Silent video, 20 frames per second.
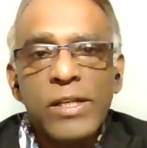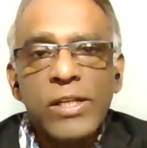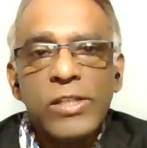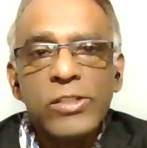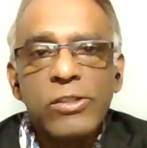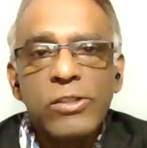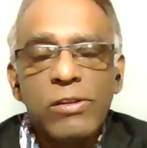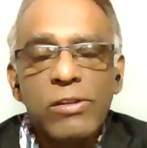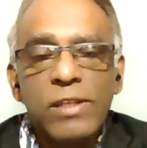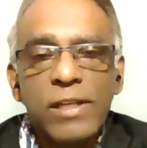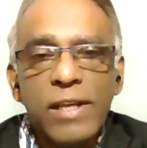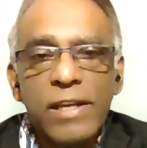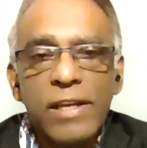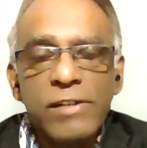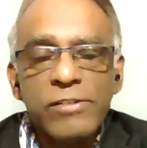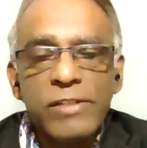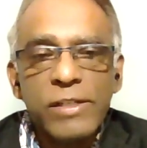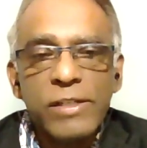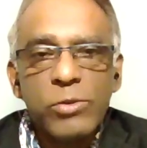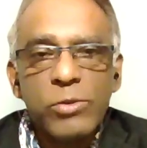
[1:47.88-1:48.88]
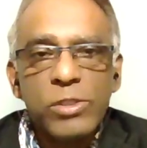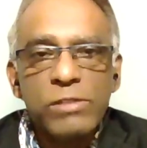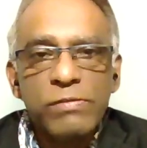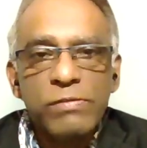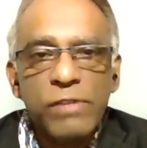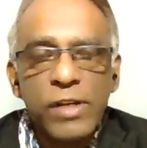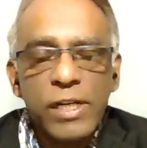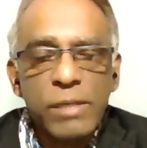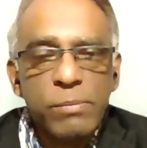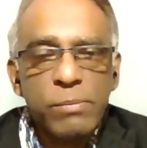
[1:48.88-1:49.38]
So the country was
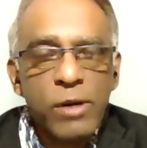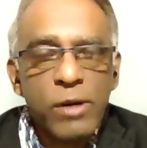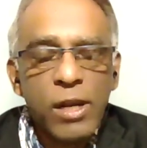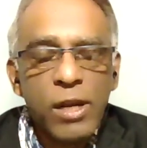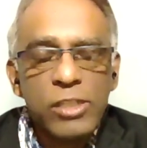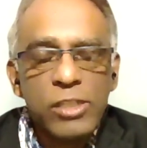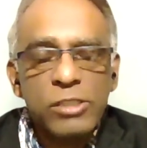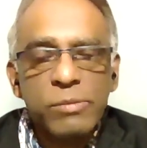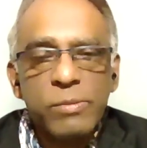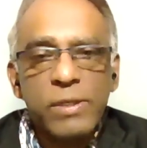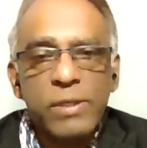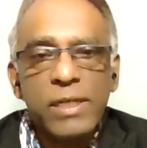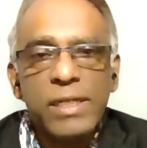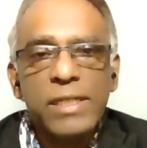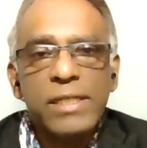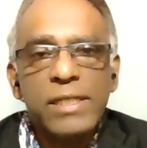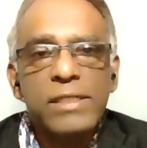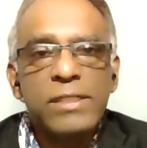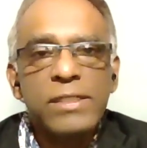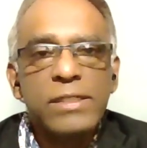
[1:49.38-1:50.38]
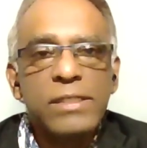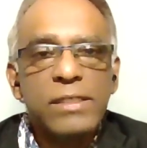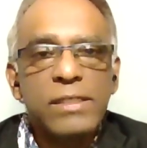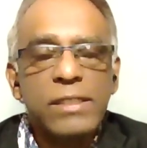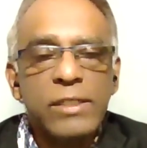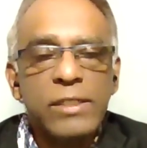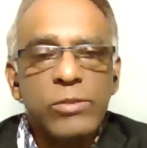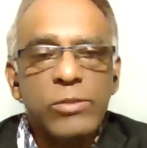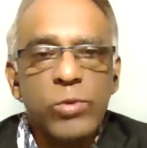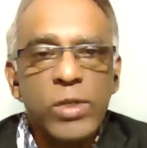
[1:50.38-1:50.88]
very prosperous,
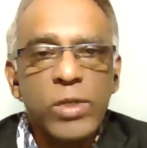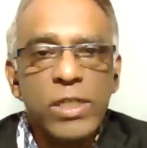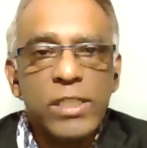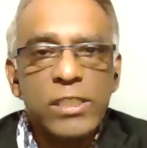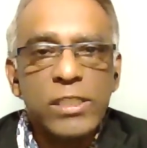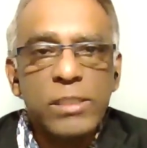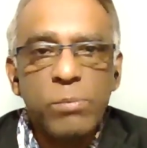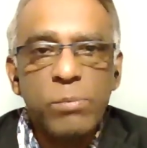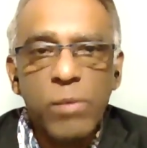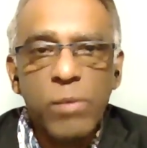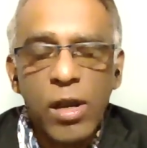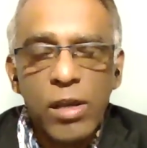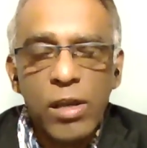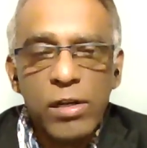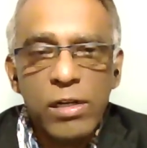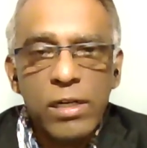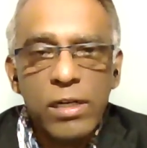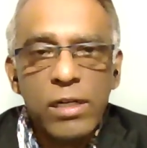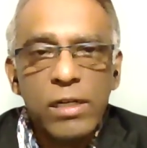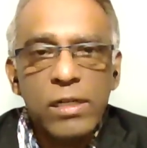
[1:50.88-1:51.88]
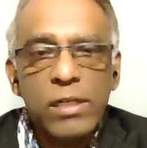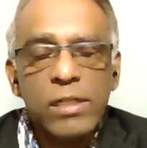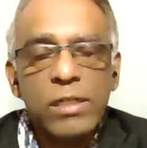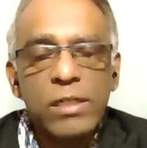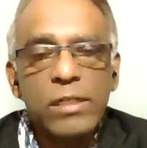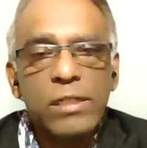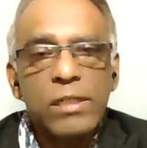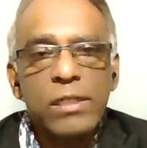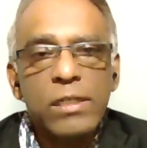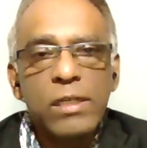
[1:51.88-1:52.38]
it was
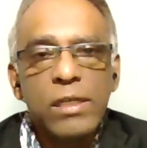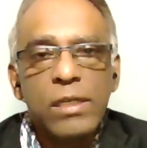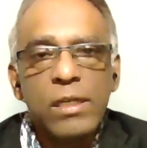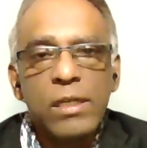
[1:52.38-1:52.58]
modern,